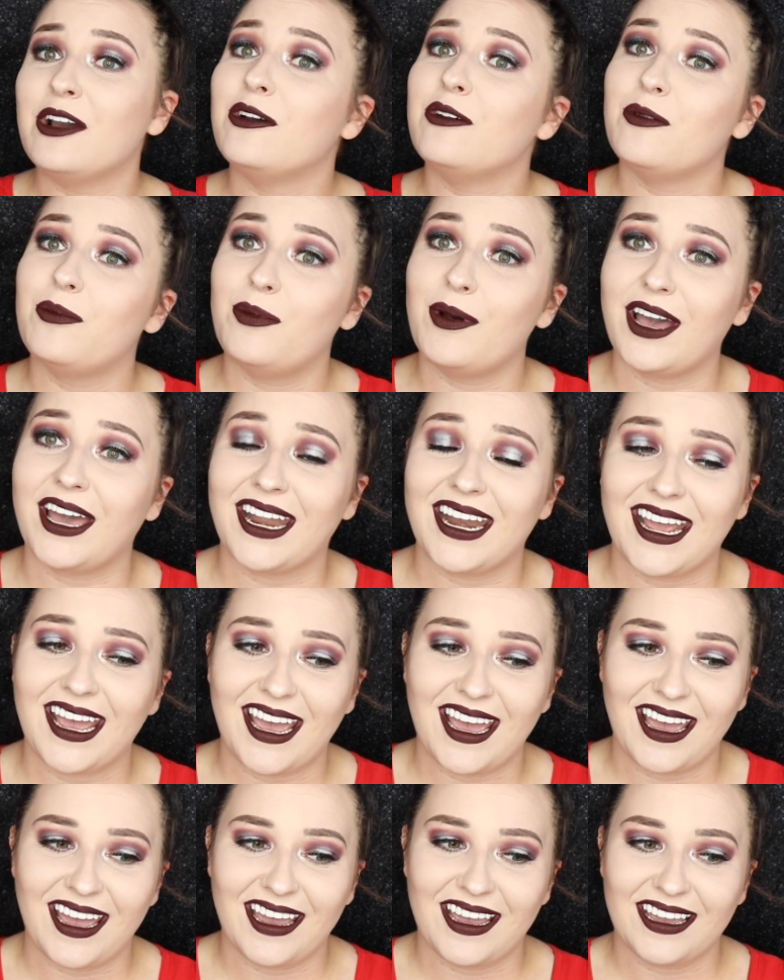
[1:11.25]
But
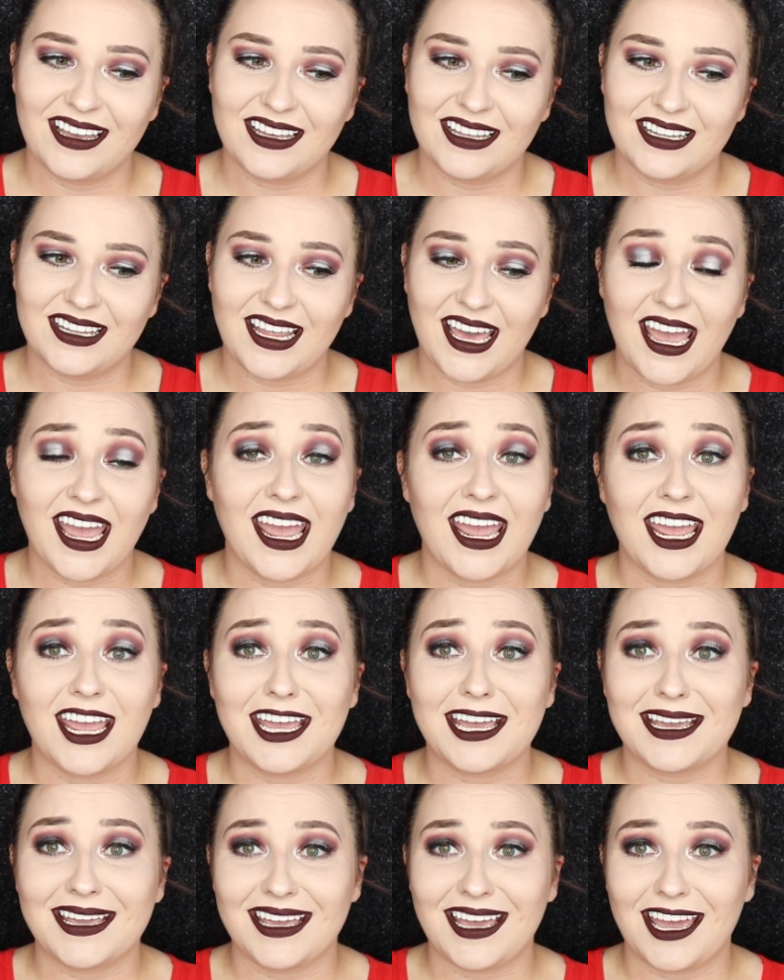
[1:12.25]
uh,
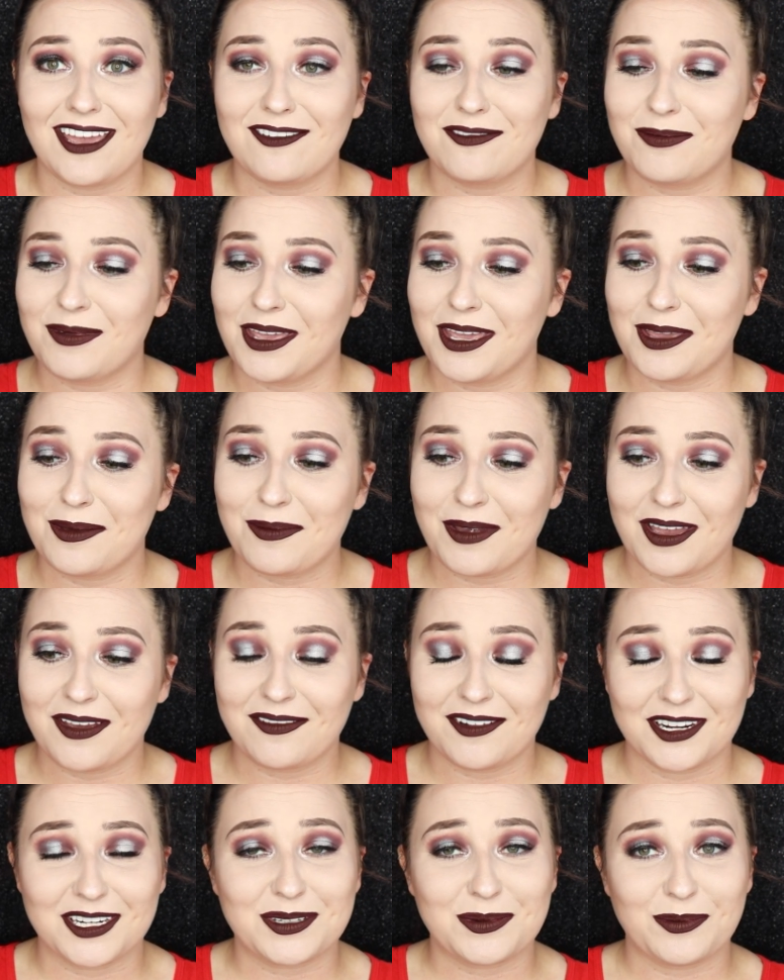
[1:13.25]
they gave me my
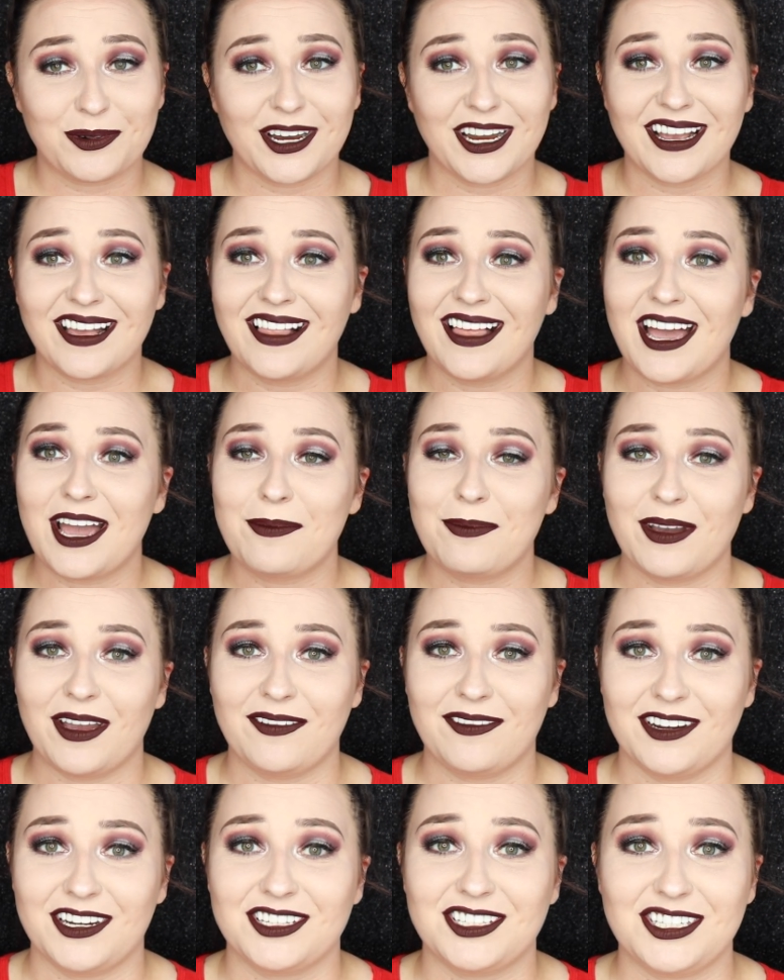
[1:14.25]
first brand collab,
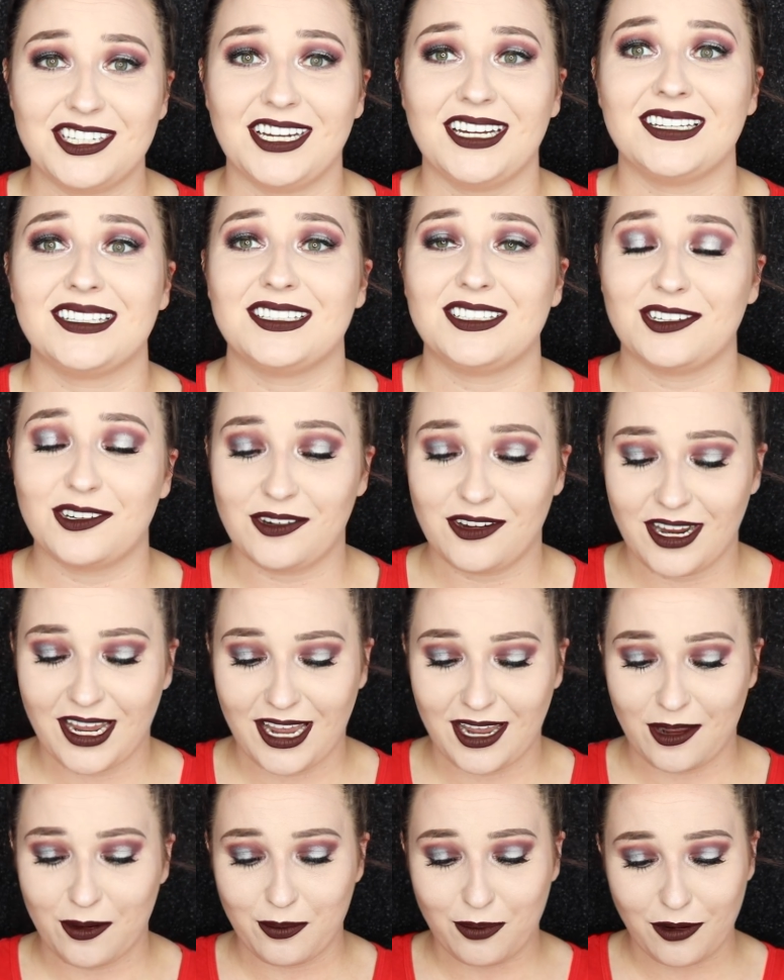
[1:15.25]
my first chance to
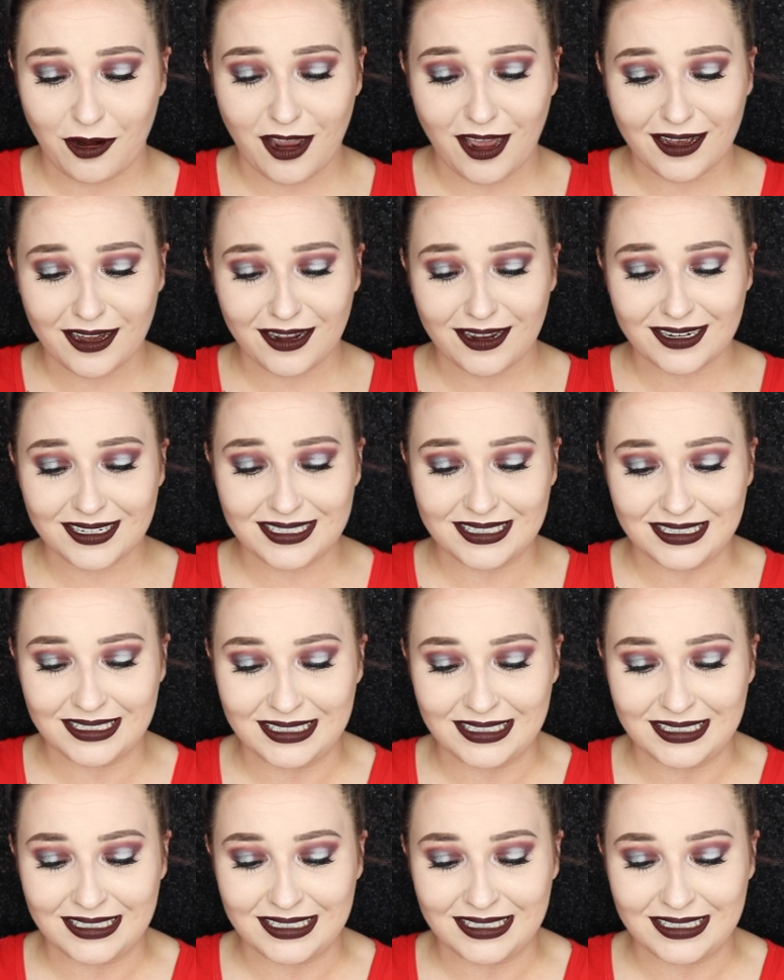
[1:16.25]
create a product,